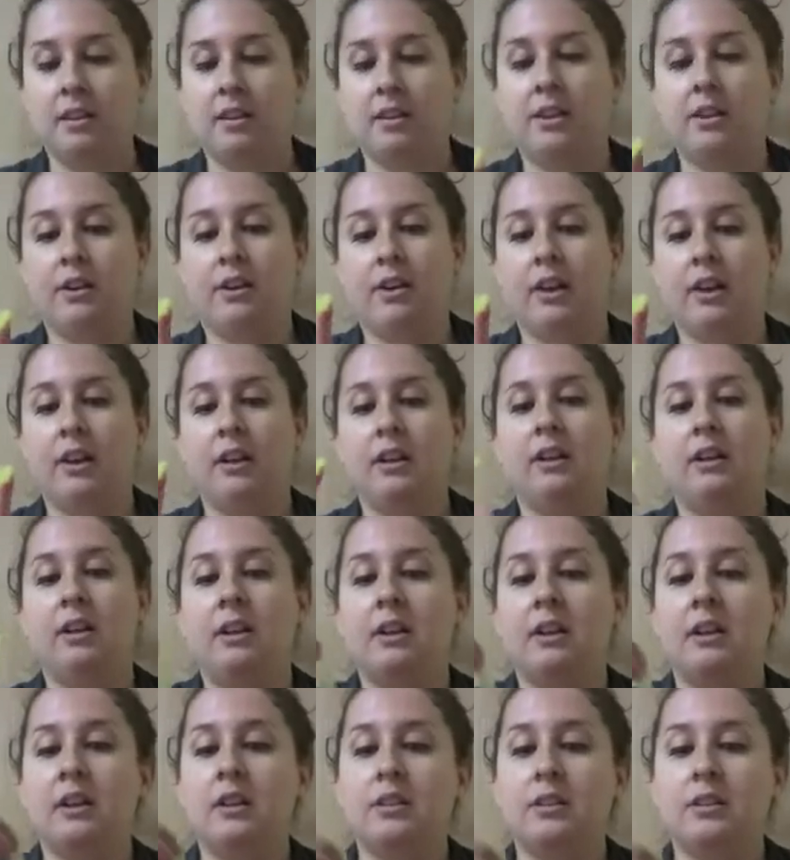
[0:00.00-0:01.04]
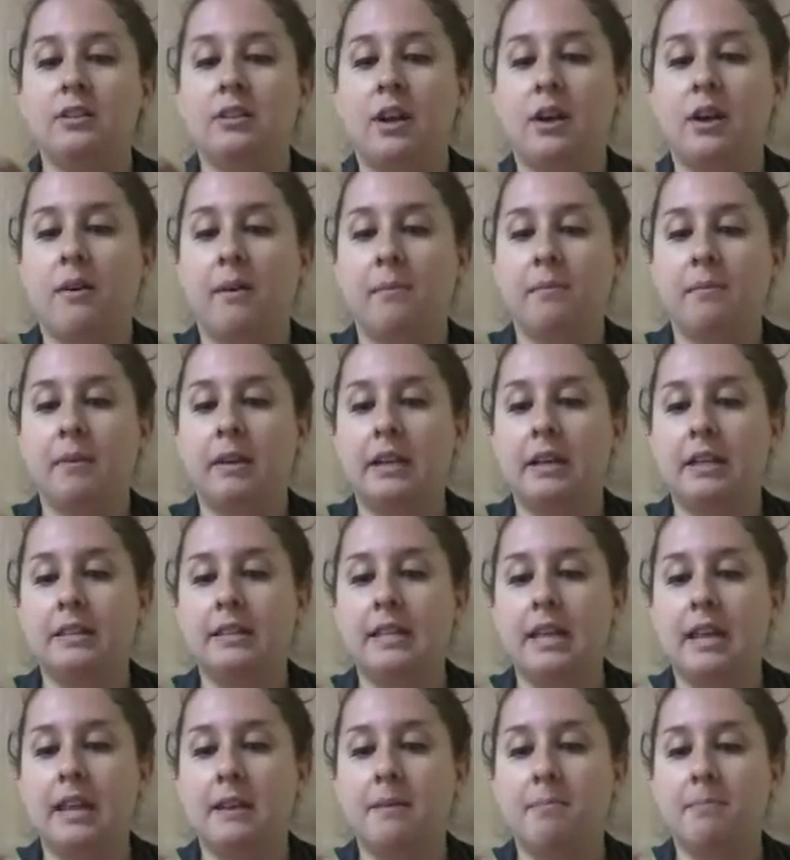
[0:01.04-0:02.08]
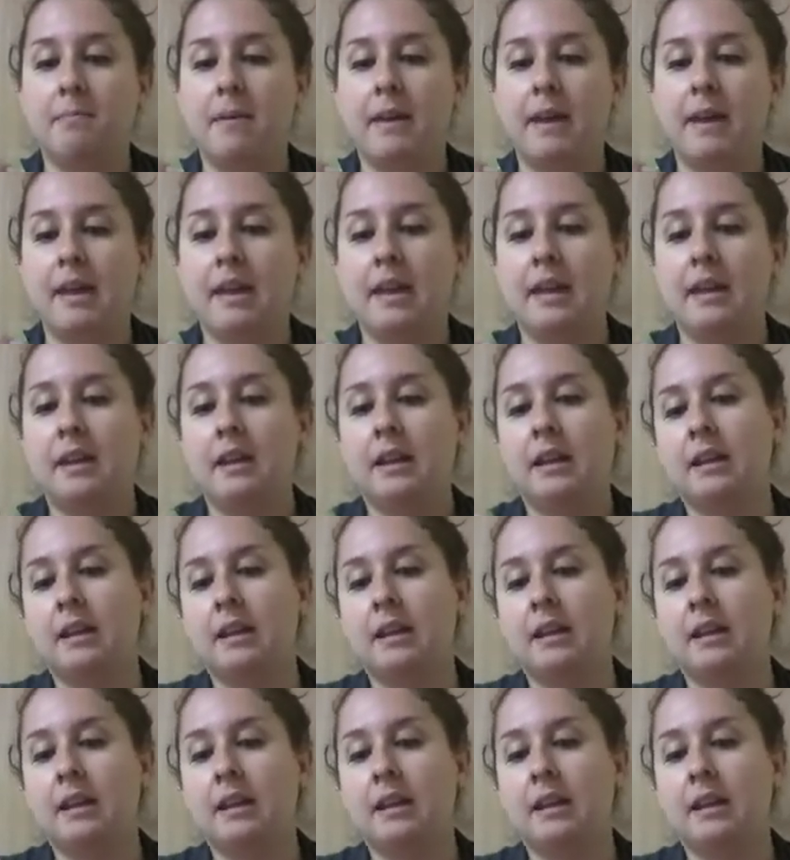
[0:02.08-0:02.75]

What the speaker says: you're good. So I'm going to tape it